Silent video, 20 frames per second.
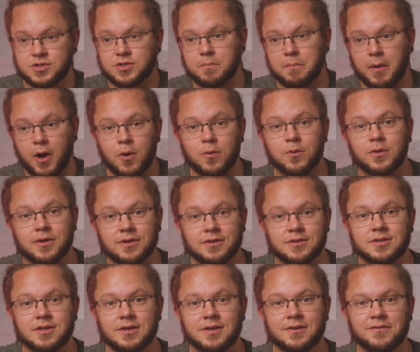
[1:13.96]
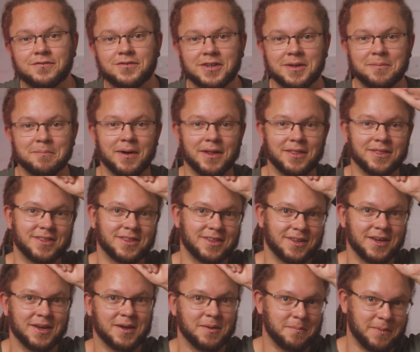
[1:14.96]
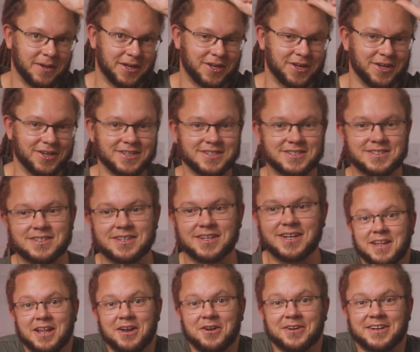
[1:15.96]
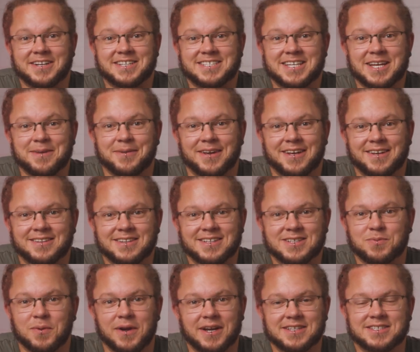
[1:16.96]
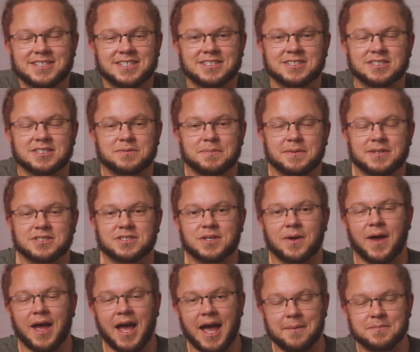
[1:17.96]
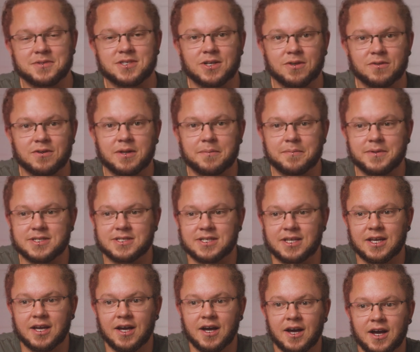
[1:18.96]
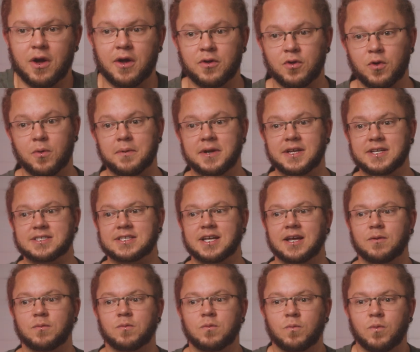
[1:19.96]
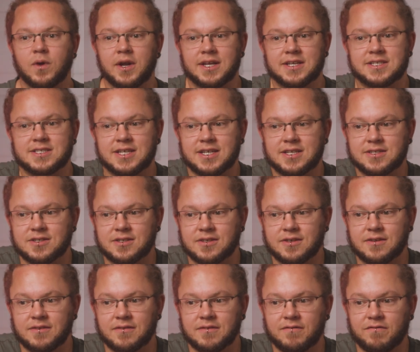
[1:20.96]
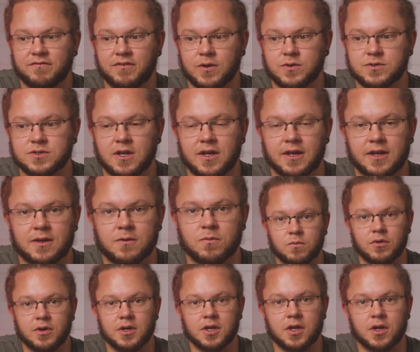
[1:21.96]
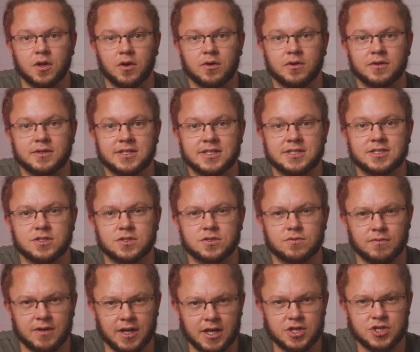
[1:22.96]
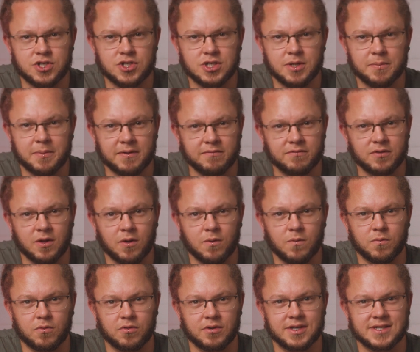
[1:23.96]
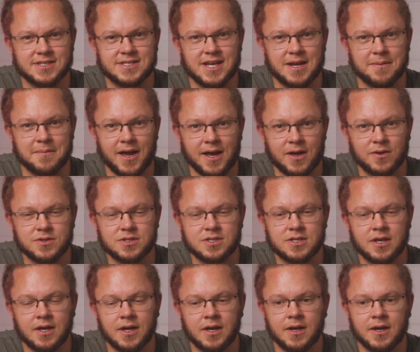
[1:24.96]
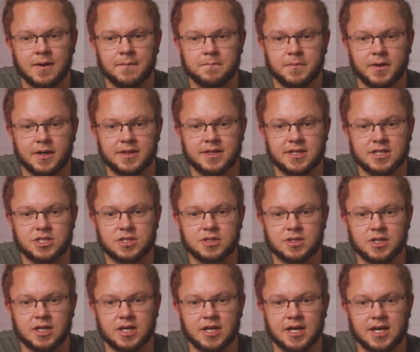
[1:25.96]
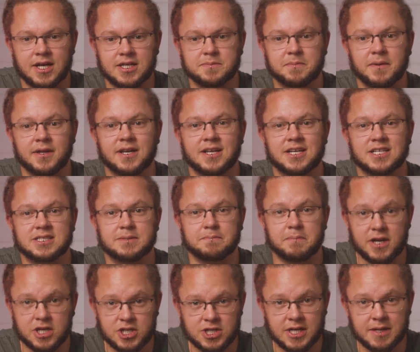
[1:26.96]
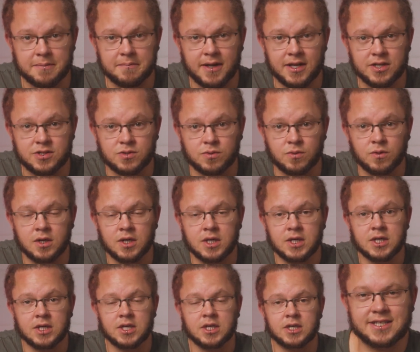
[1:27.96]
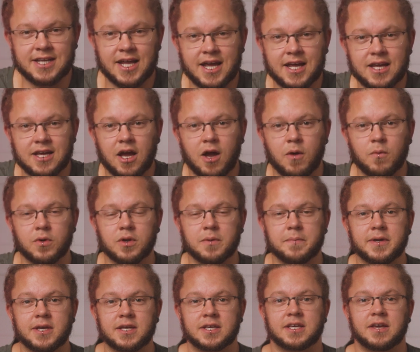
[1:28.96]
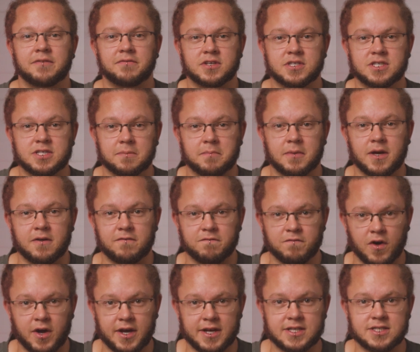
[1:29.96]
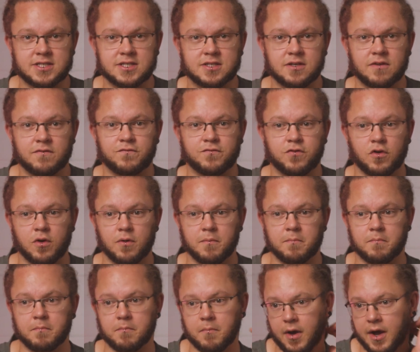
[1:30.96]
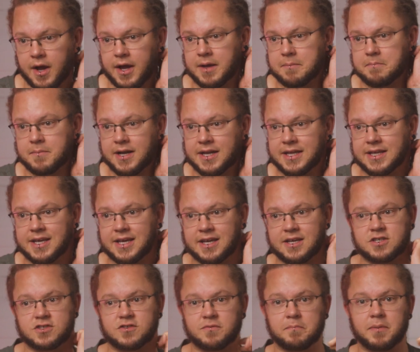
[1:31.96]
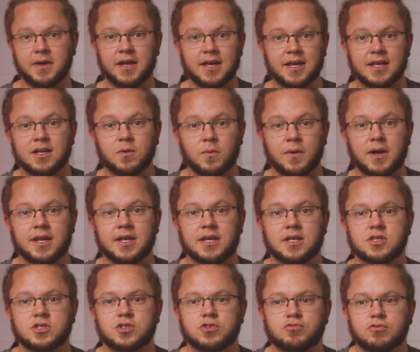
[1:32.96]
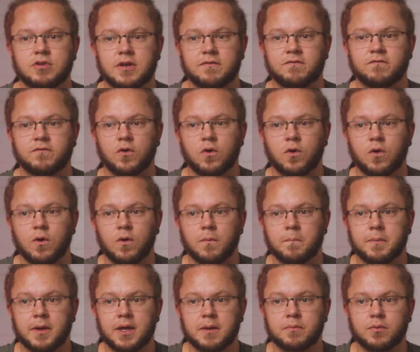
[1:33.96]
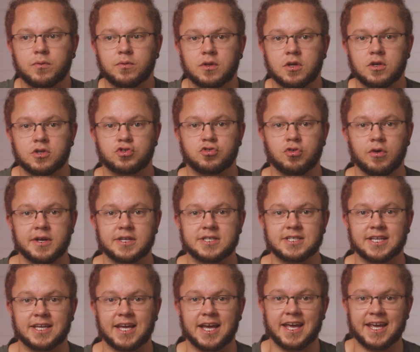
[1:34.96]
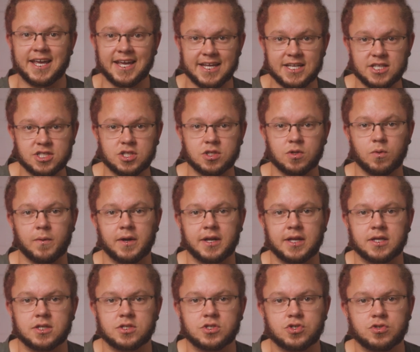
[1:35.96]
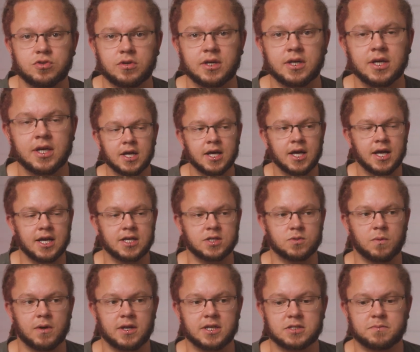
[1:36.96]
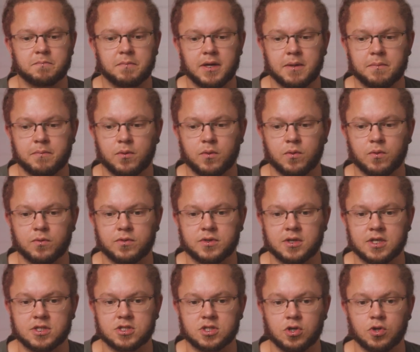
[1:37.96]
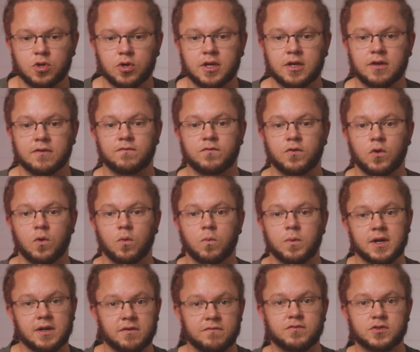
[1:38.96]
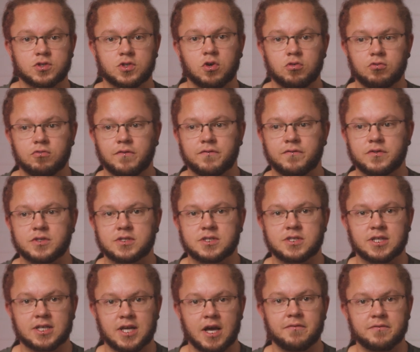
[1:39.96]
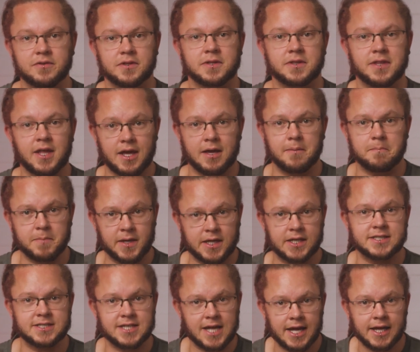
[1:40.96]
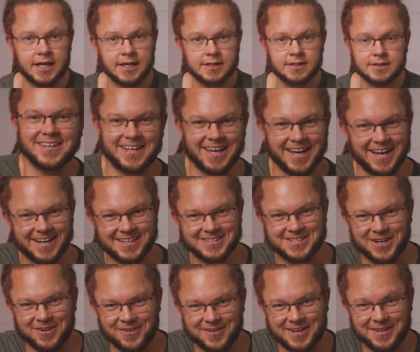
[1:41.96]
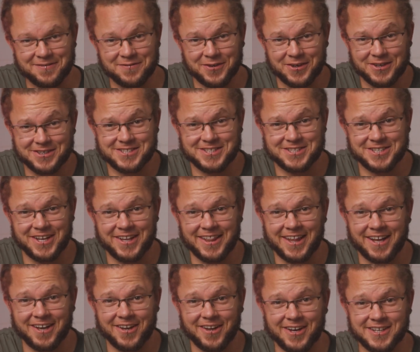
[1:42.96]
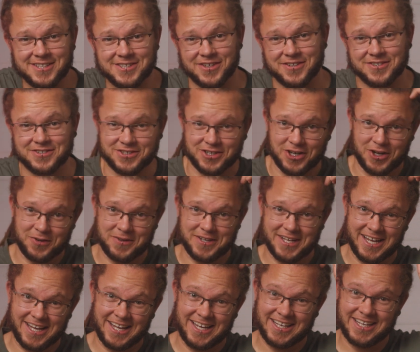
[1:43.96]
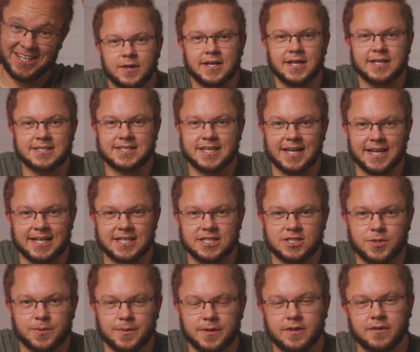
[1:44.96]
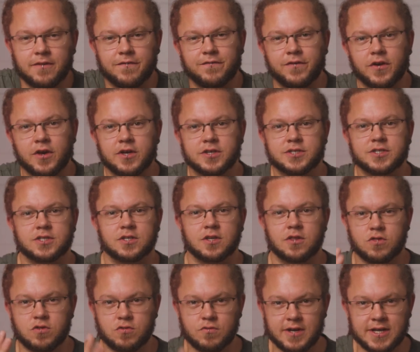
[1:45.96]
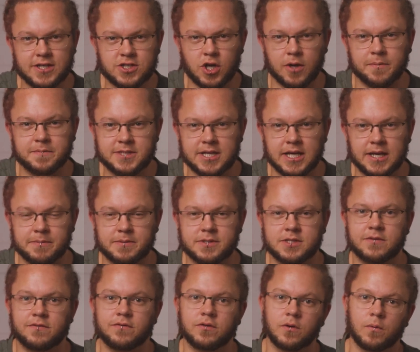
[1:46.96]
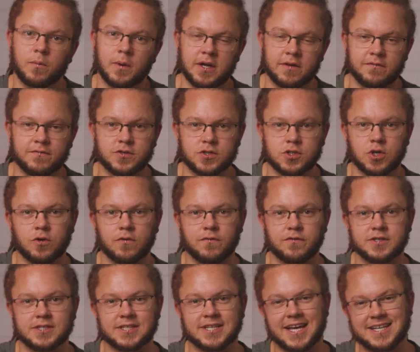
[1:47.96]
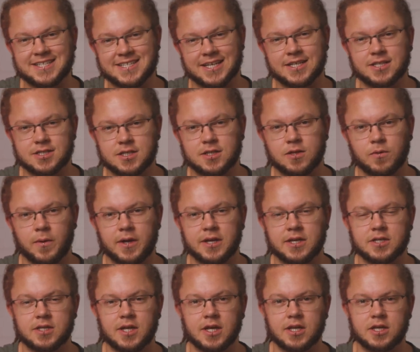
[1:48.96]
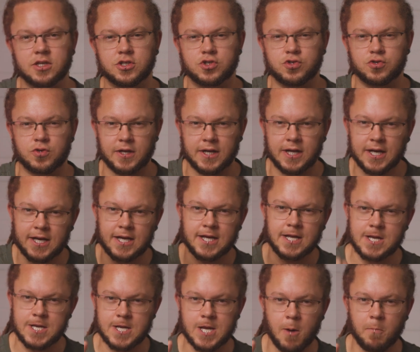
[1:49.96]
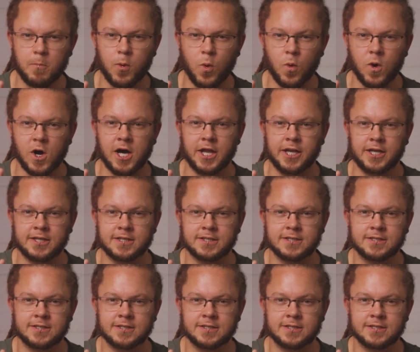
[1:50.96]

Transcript: to Poland for the month because they're not going to see me. This wedding season has been so absolutely busy. I normally say wedding season feels like we're in a long distance relationship, even though we're in the same house. But this year has been especially mental. Today, I want to be giving some advice from my many years of being in the wedding industry for people that are trying to get into the wedding industry, as well as people that are looking for wedding photographers to cover their big day. Yeah, I totally forgot to turn that light on. So yeah, let's get into it. The first 3 top tips for wedding photographers getting into the wedding industry. Number 1.